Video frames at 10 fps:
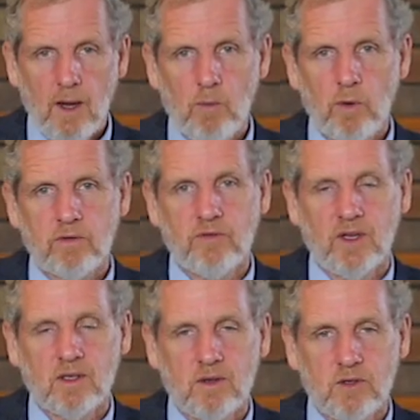And what
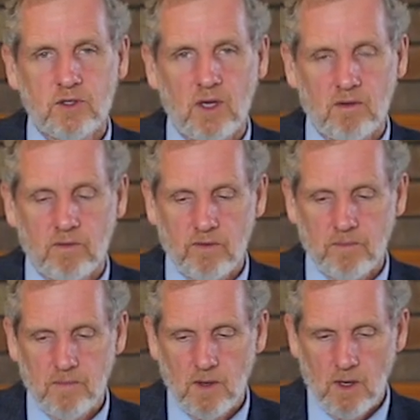effect did this have?
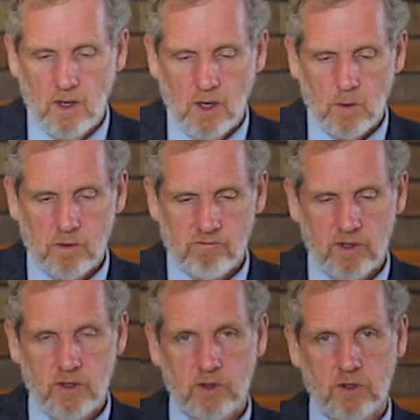We
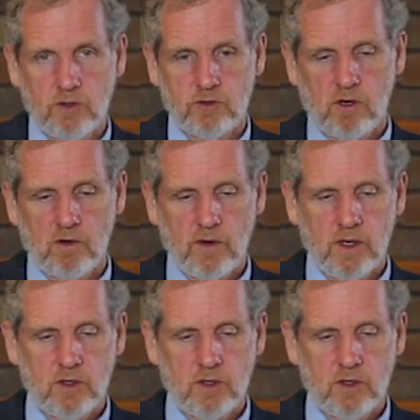read this in Desire of